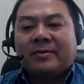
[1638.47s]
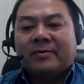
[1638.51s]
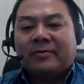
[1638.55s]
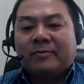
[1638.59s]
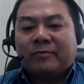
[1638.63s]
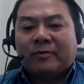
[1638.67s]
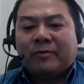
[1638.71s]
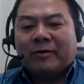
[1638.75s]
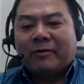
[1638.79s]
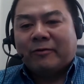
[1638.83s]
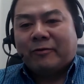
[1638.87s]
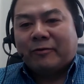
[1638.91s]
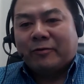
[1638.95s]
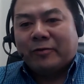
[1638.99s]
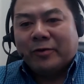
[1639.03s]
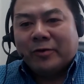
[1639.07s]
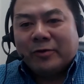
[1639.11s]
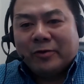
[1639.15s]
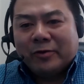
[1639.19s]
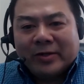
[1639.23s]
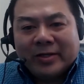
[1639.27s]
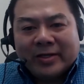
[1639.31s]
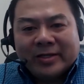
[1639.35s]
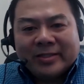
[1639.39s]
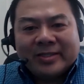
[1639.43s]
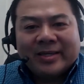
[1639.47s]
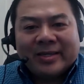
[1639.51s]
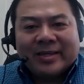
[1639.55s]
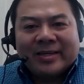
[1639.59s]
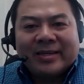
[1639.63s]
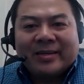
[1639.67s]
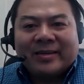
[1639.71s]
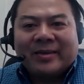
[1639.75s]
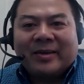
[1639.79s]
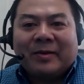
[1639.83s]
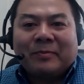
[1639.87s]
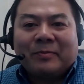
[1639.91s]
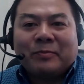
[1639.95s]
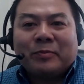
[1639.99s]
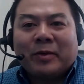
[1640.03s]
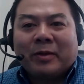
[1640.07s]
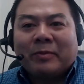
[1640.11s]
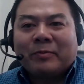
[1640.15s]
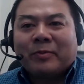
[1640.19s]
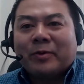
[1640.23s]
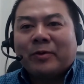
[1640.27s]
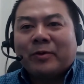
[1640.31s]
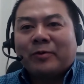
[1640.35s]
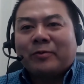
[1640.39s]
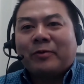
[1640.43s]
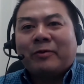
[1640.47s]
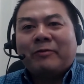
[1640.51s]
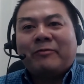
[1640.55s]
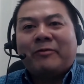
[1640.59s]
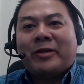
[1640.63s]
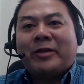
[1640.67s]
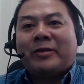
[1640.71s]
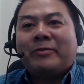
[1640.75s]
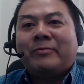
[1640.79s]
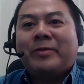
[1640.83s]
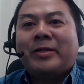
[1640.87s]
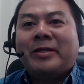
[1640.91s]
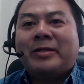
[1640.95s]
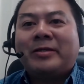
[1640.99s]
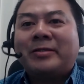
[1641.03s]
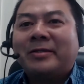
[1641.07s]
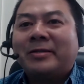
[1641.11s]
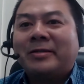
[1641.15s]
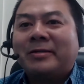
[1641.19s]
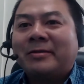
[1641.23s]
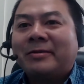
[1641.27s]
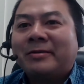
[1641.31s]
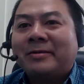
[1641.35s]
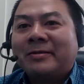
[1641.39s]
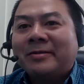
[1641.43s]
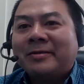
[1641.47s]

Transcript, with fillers: Favorite food is uh, I'm, I'm going with Vietnamese.